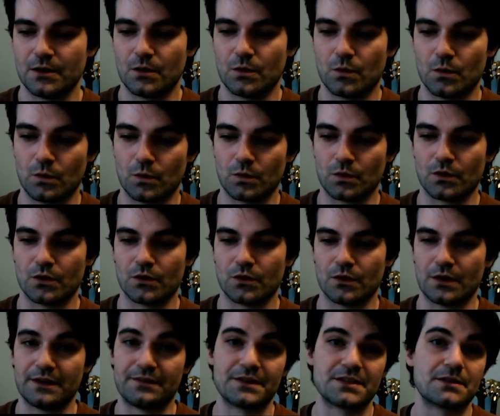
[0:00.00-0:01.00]

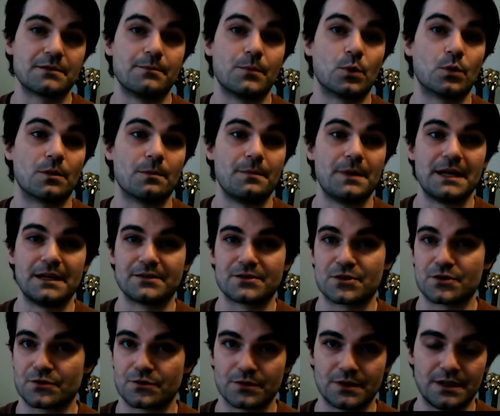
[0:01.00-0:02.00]
Or if it's a more
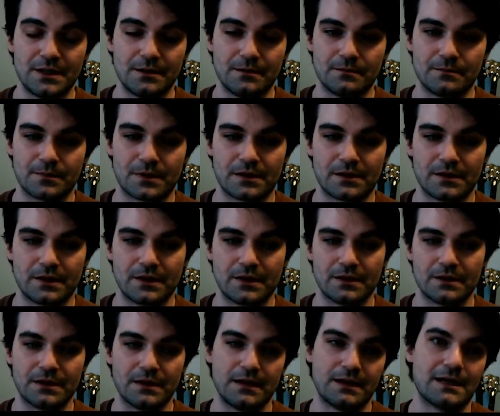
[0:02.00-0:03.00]
mainstream
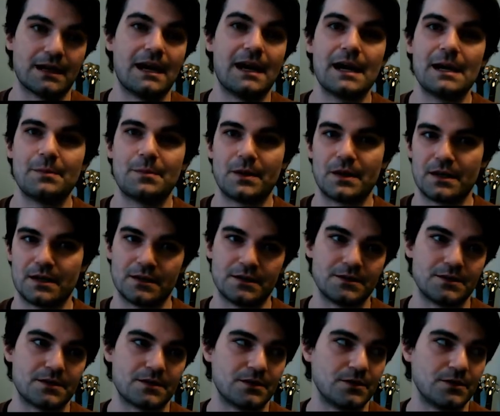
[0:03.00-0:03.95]
thing like iPods,